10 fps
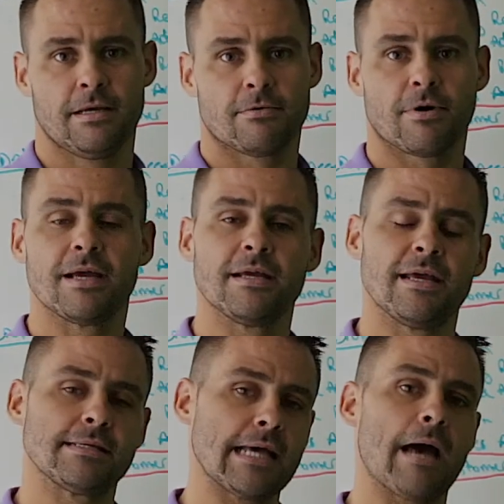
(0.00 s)
right?
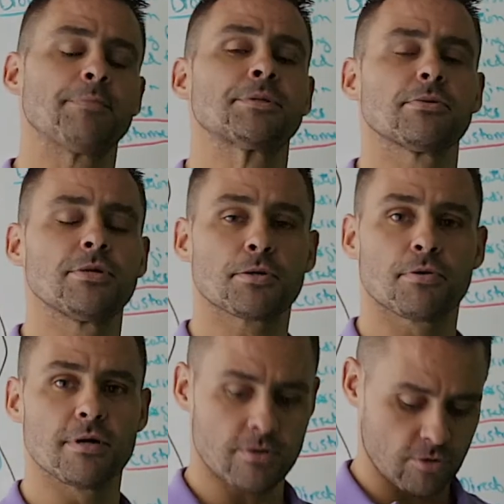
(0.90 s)
It's absolutely
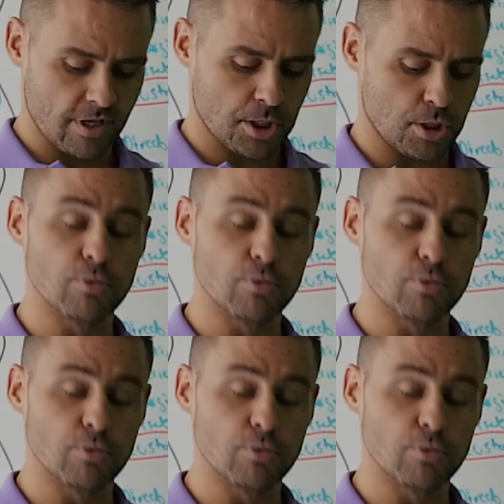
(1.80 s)
critical that you